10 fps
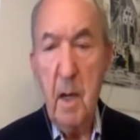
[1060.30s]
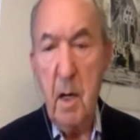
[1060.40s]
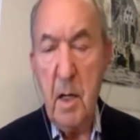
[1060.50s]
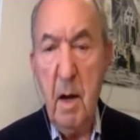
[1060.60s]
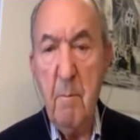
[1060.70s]

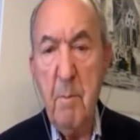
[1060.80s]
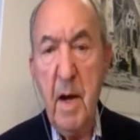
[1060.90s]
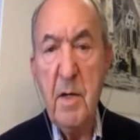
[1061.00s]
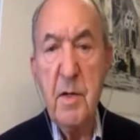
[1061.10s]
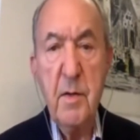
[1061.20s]
and I'll come
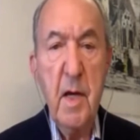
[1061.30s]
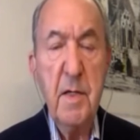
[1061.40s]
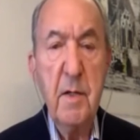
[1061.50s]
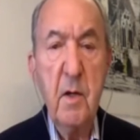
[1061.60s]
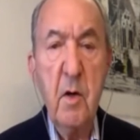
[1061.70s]
back to
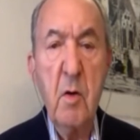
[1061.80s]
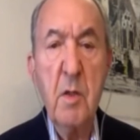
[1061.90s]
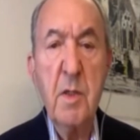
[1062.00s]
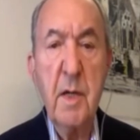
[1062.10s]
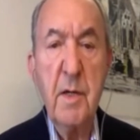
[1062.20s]
that in the
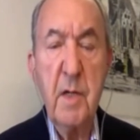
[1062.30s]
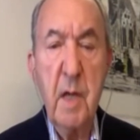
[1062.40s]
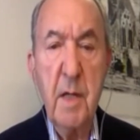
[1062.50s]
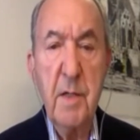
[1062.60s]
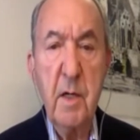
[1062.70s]
context
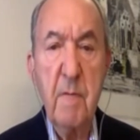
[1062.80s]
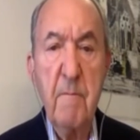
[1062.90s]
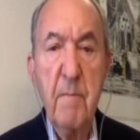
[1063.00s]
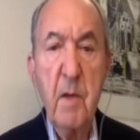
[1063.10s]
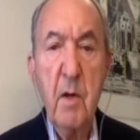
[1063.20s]

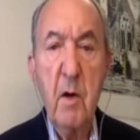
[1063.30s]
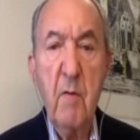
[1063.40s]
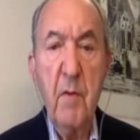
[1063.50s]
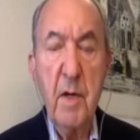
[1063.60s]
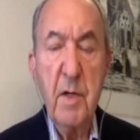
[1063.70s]
later
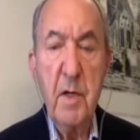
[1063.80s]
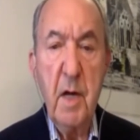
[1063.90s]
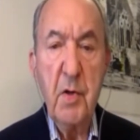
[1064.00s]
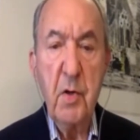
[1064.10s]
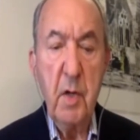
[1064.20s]
of an
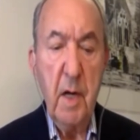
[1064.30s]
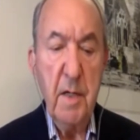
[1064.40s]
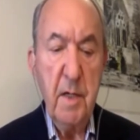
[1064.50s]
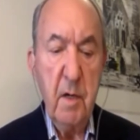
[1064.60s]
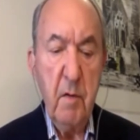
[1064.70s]
international
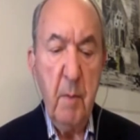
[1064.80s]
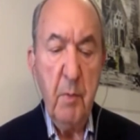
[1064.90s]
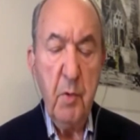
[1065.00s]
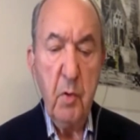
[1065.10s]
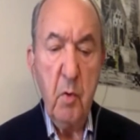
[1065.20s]

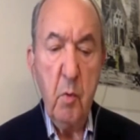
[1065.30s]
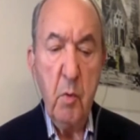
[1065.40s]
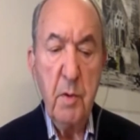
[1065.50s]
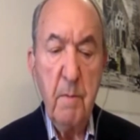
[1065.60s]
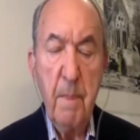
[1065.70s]
anti-corruption
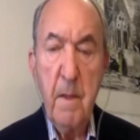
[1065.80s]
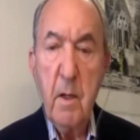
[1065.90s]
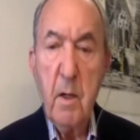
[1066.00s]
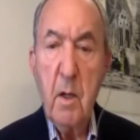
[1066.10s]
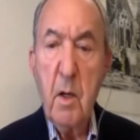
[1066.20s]
court.
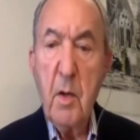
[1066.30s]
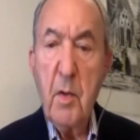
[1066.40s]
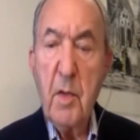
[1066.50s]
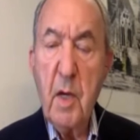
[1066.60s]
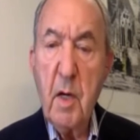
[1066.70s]

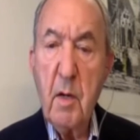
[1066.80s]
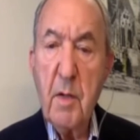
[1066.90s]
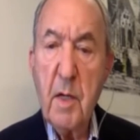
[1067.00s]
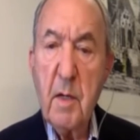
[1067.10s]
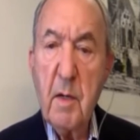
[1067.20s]

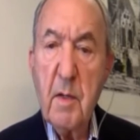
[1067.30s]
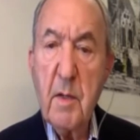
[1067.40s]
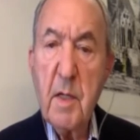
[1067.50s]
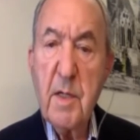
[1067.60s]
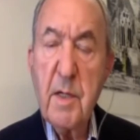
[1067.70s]

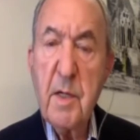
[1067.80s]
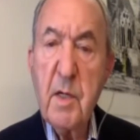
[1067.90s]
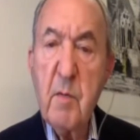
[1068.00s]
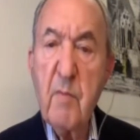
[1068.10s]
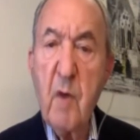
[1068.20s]
The
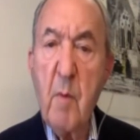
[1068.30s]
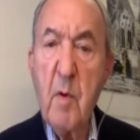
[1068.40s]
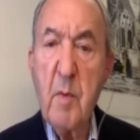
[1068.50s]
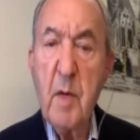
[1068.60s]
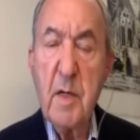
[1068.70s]
system of
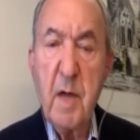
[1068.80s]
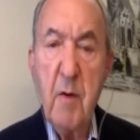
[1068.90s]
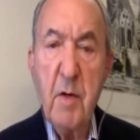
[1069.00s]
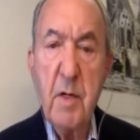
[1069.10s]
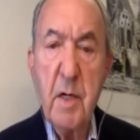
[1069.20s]

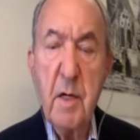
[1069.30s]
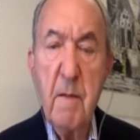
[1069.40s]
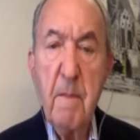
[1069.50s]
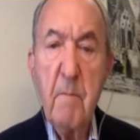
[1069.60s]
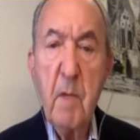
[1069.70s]

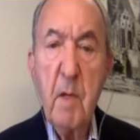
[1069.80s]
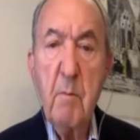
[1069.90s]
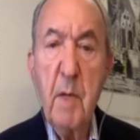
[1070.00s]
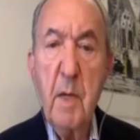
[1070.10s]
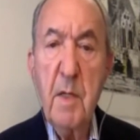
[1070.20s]
complementarity
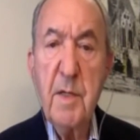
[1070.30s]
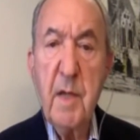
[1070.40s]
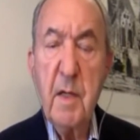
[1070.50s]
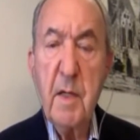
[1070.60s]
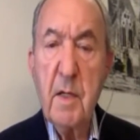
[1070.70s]
means
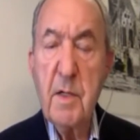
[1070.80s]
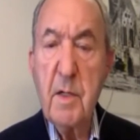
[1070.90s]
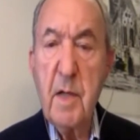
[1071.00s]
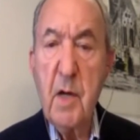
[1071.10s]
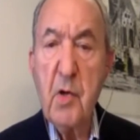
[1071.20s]
that the
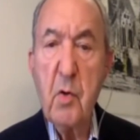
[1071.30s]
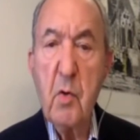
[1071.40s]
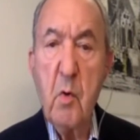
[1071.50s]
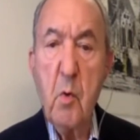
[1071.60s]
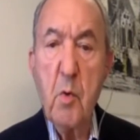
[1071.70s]

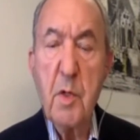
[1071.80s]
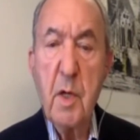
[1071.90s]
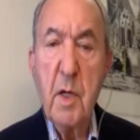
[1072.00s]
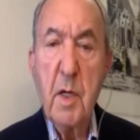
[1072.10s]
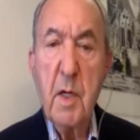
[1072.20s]
international court
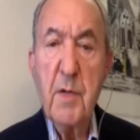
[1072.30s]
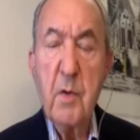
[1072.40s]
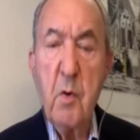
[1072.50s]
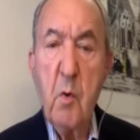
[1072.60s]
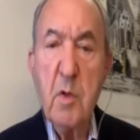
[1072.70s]

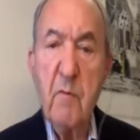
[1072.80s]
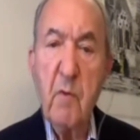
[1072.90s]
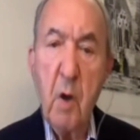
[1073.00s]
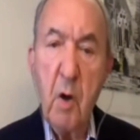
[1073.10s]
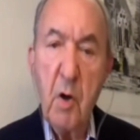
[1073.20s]
is a court
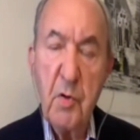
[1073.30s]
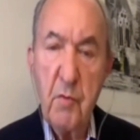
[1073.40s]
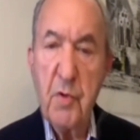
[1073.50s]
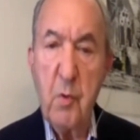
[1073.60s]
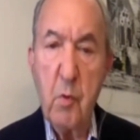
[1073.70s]
of
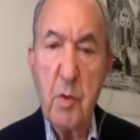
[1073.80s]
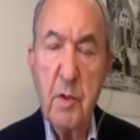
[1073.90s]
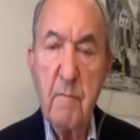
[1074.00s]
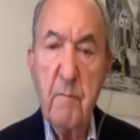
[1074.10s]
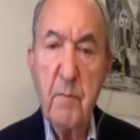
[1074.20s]
last resort.